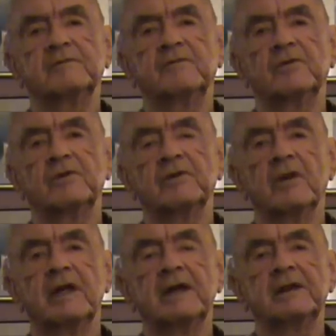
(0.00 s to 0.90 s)
before the
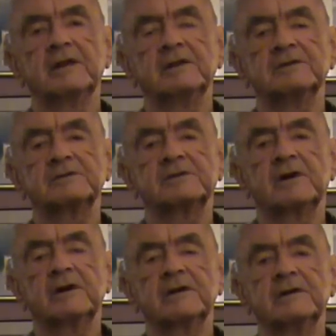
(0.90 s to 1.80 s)
landings
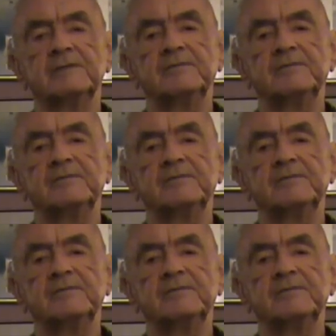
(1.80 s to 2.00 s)
started.